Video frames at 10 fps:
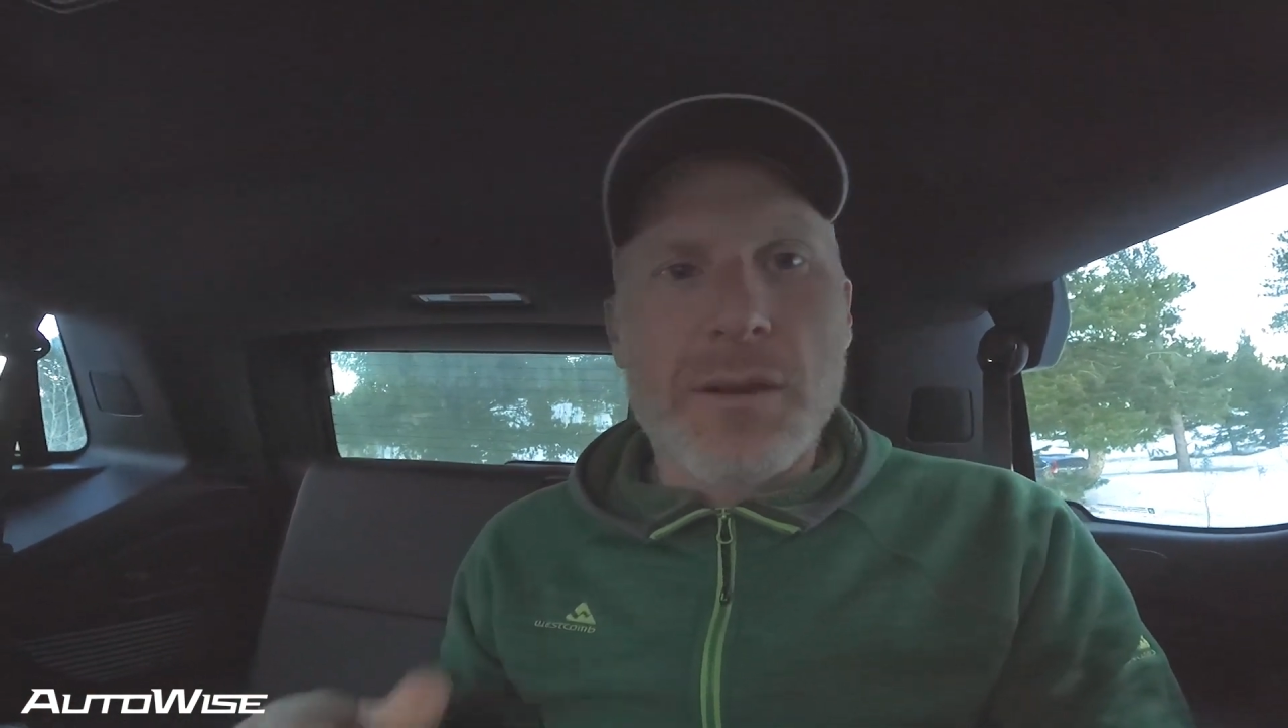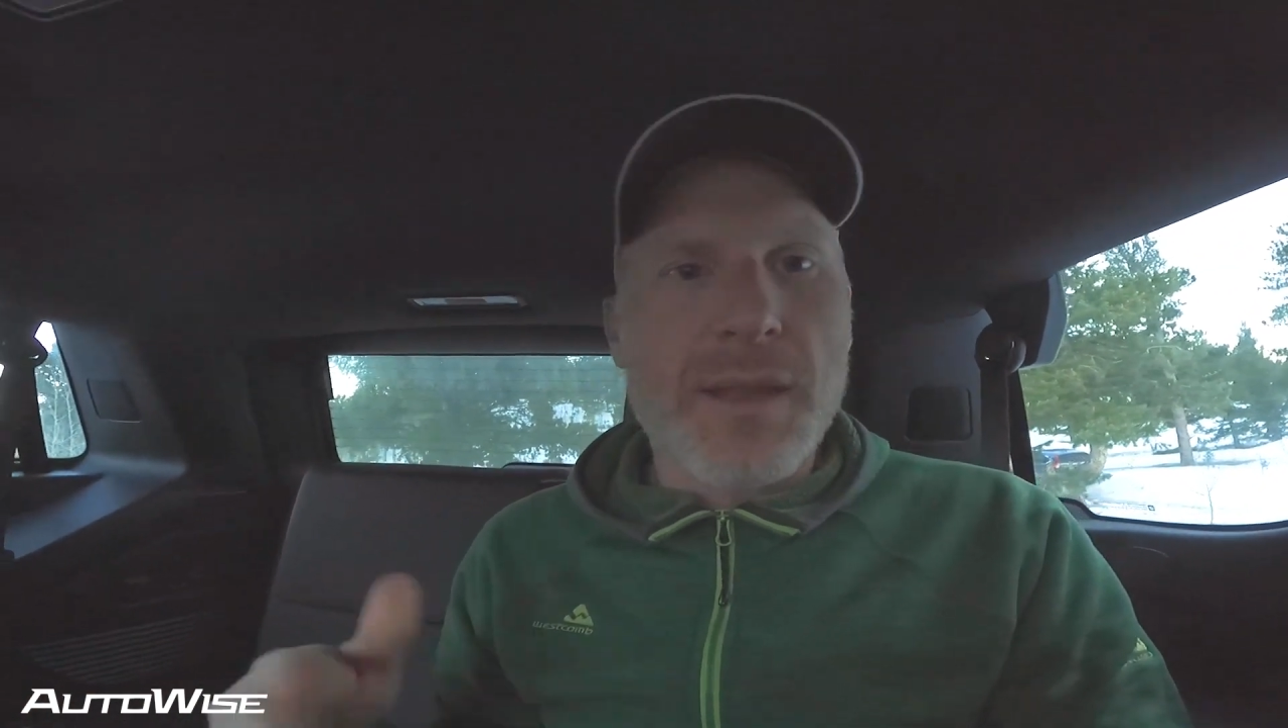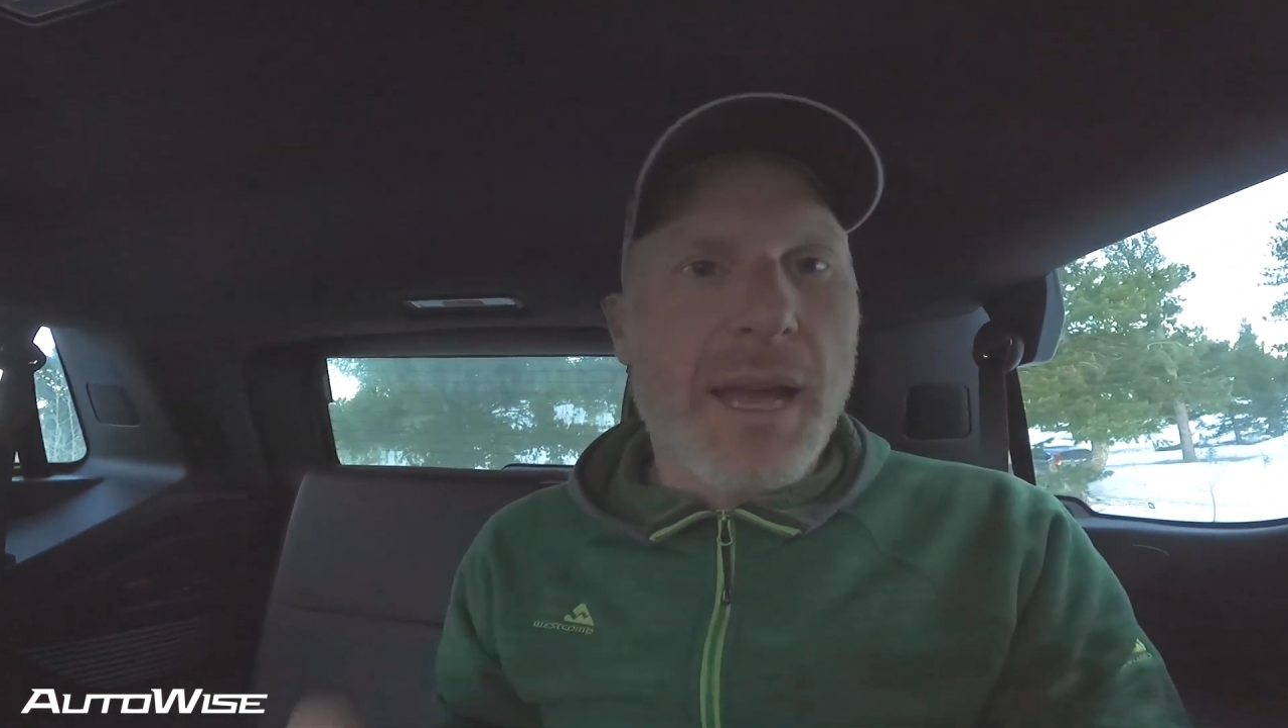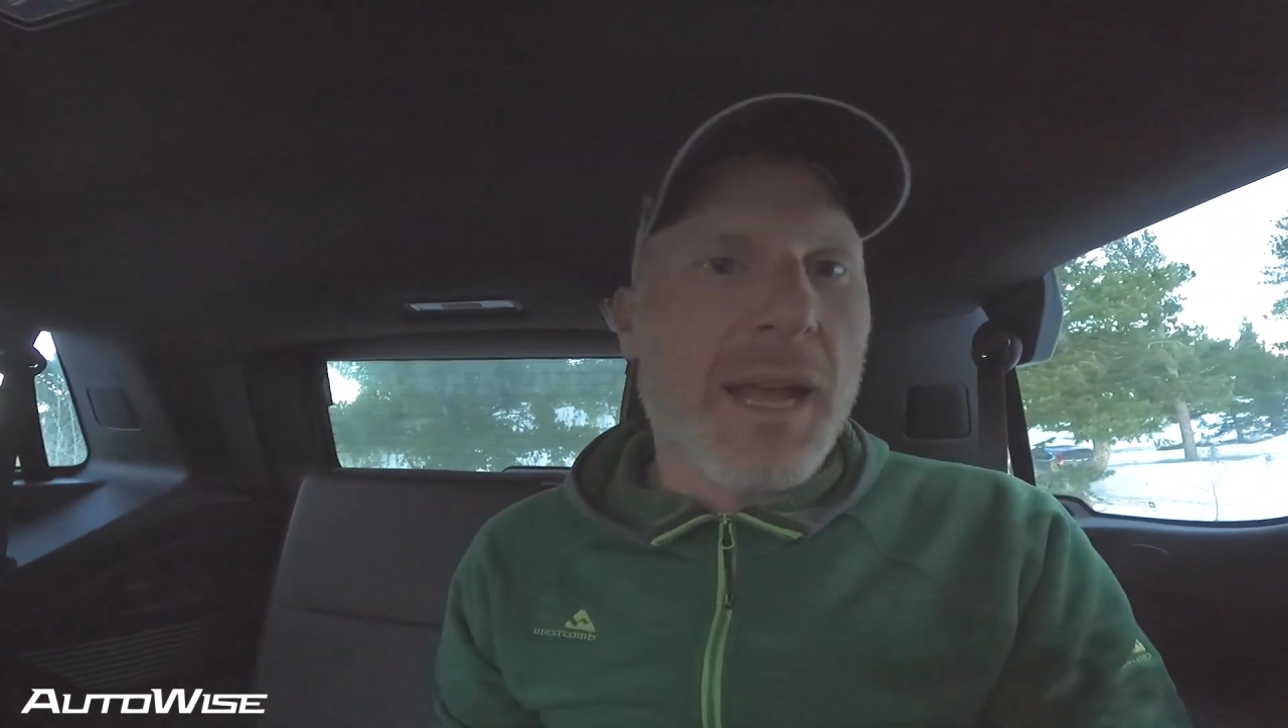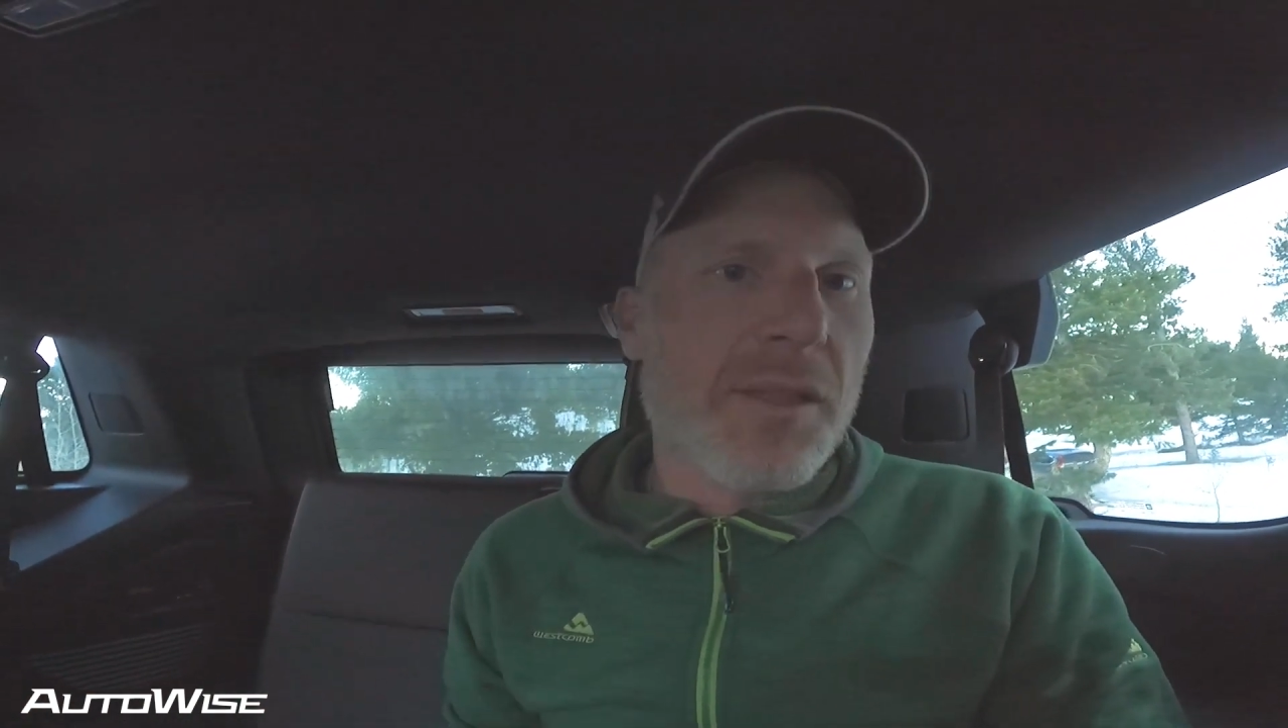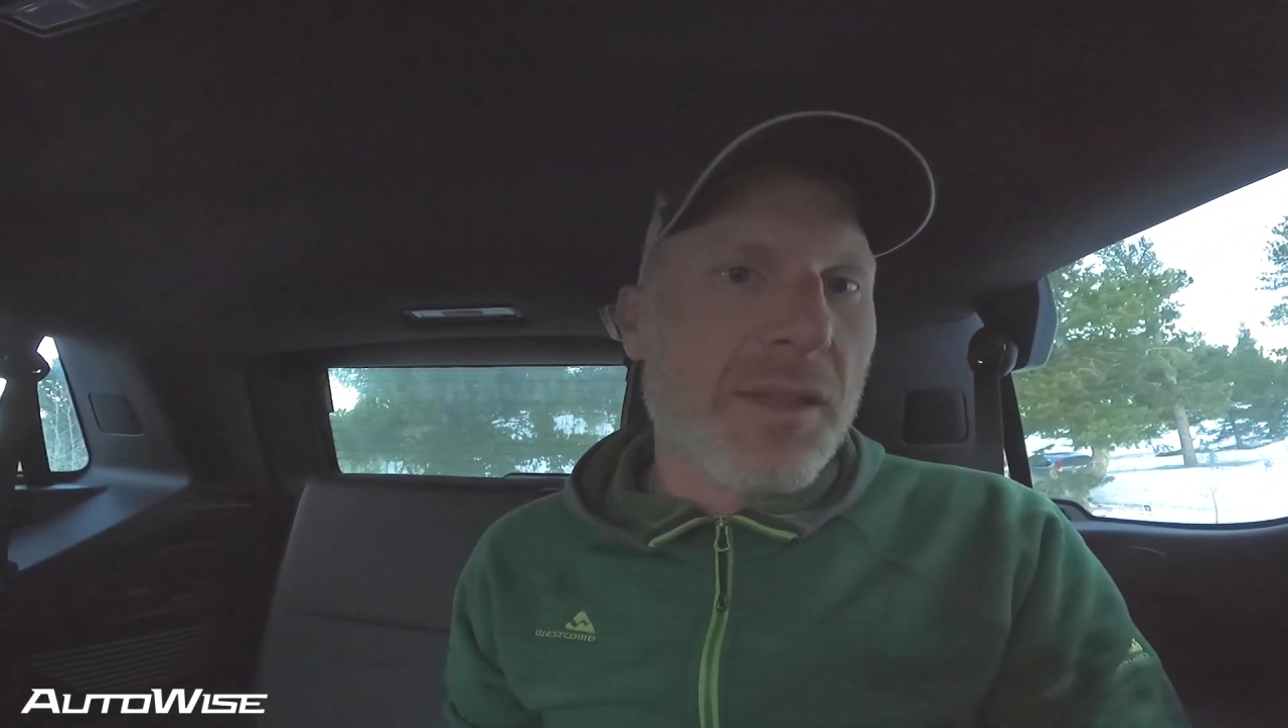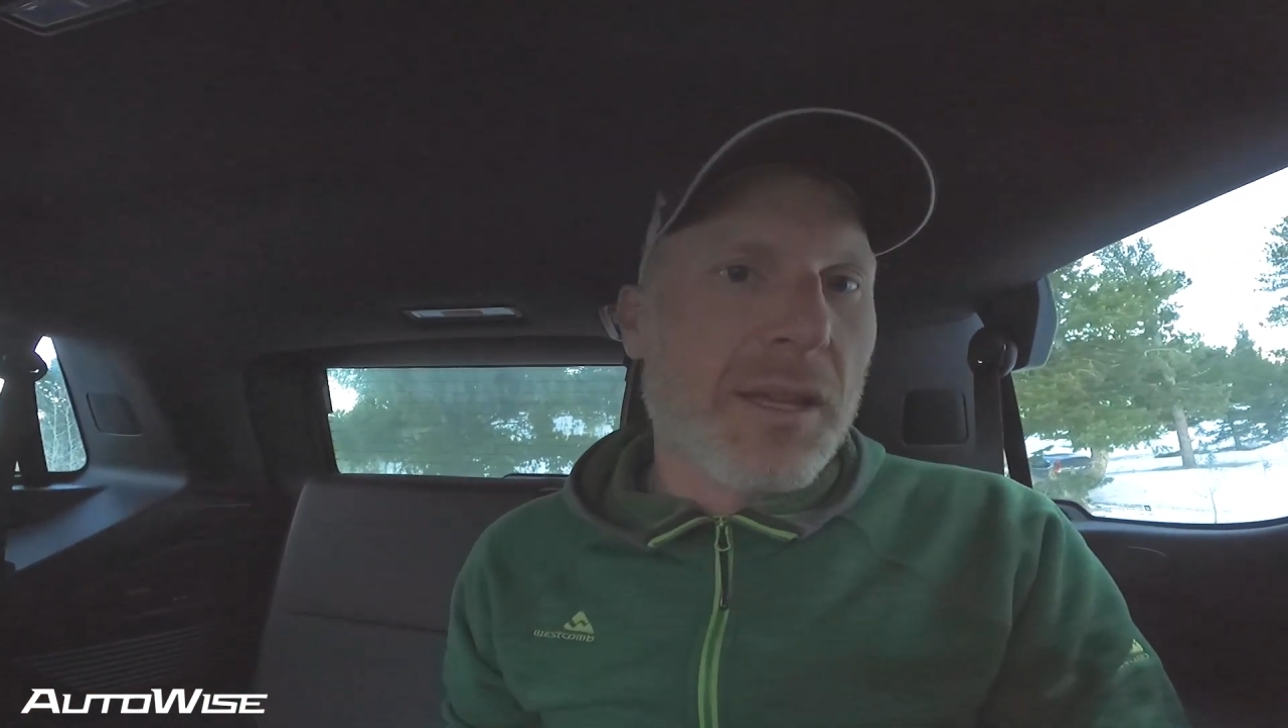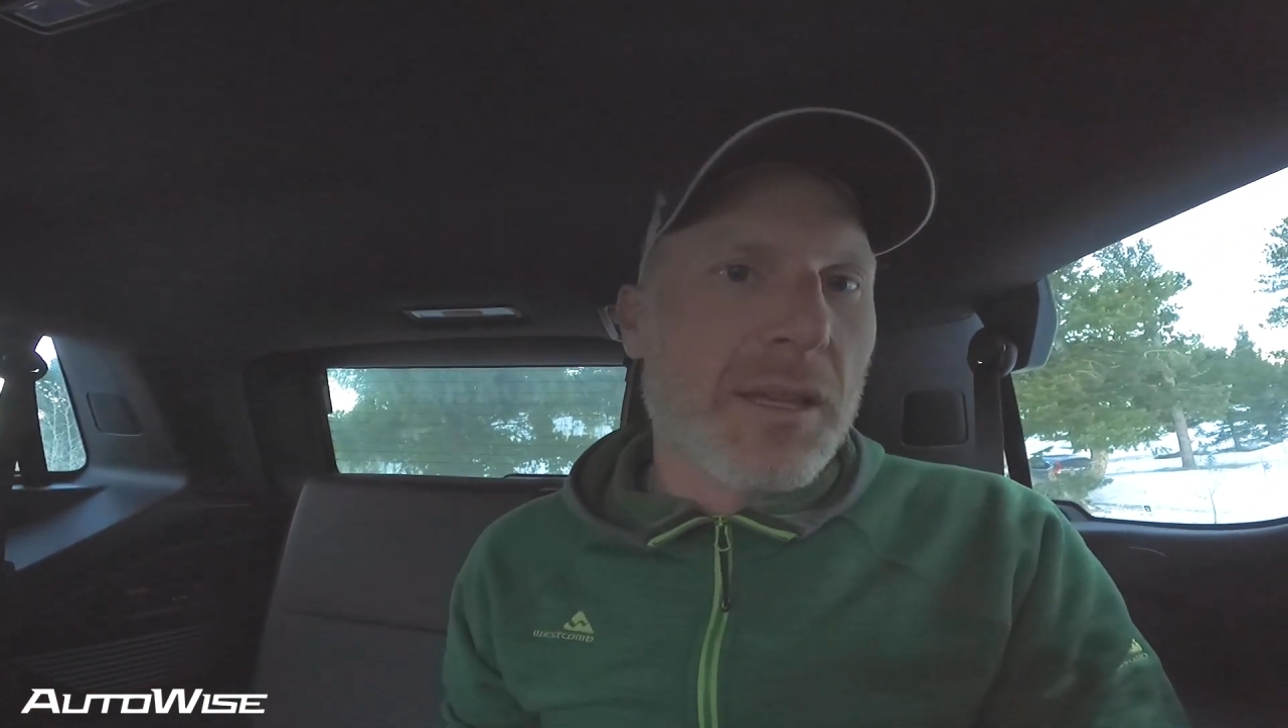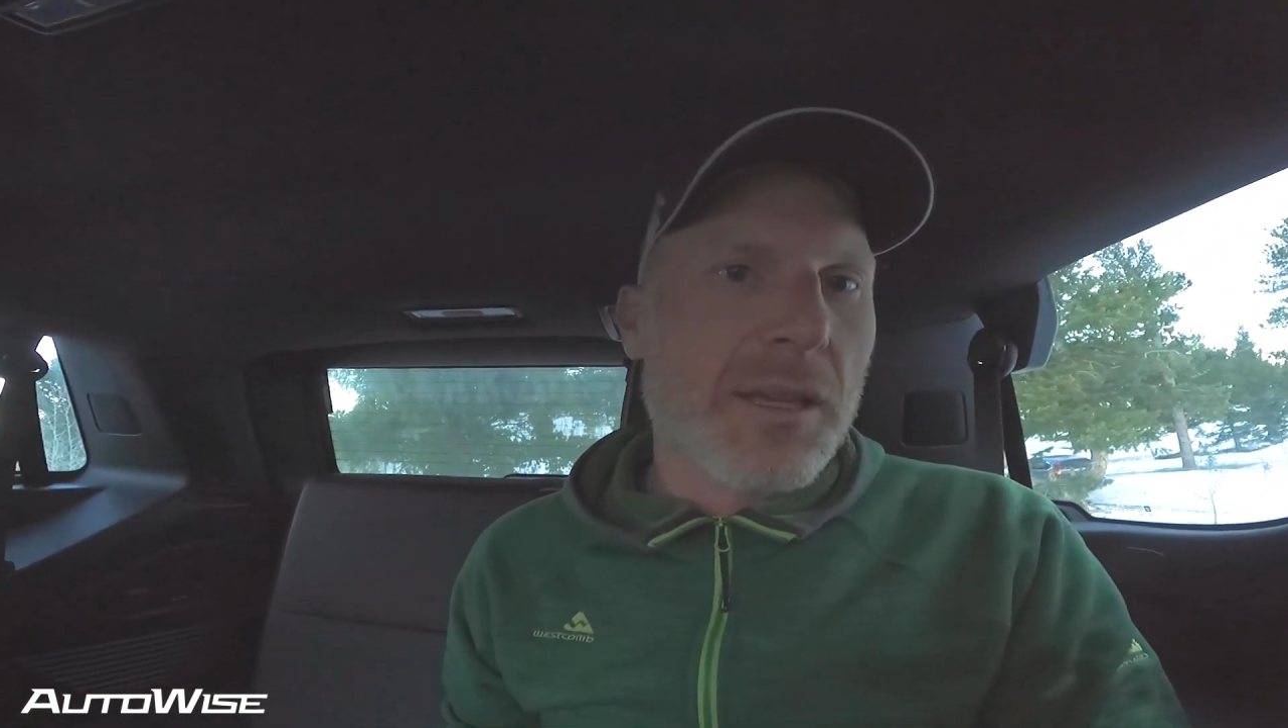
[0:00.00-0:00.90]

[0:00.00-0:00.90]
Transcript: And that, I think,